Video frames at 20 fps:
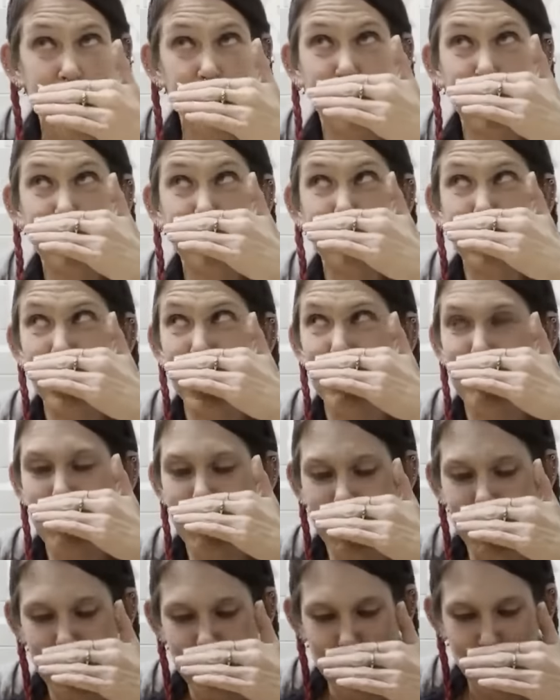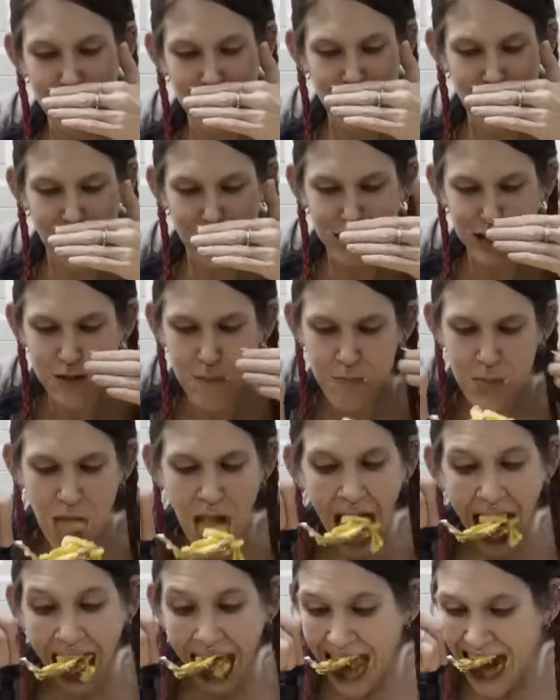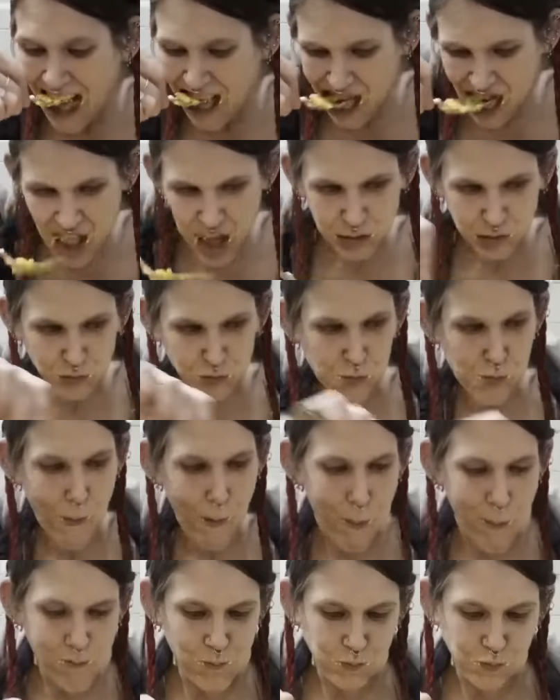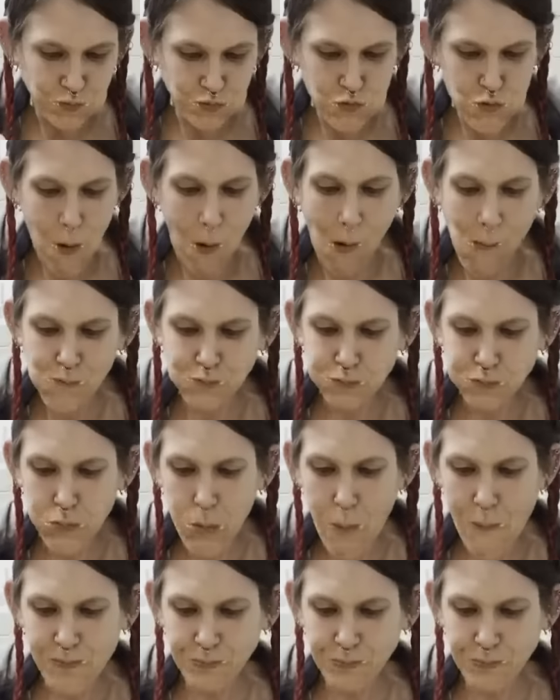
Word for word: It did say everything in the box. Yeah, everything in the box.